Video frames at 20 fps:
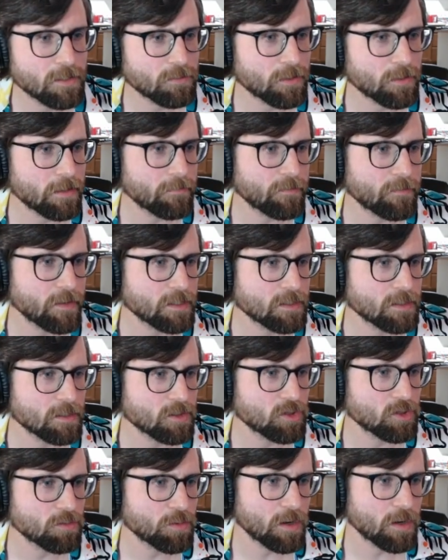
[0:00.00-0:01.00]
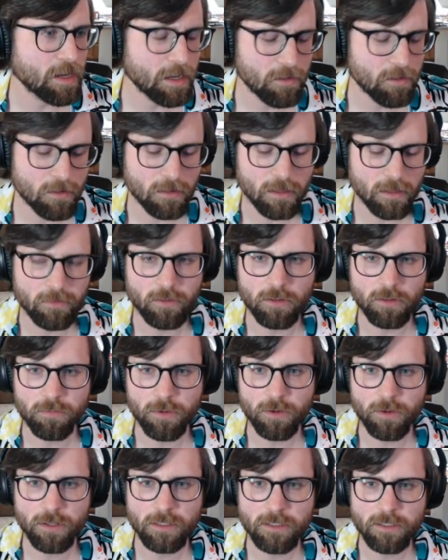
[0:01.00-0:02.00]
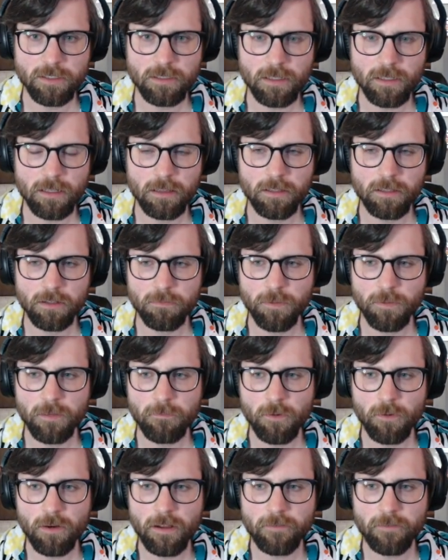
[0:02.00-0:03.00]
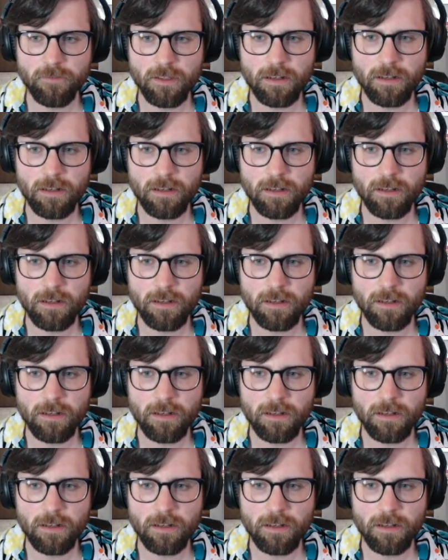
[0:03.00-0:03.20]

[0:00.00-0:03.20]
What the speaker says: when I'm facing super high level opponents a little bit more often.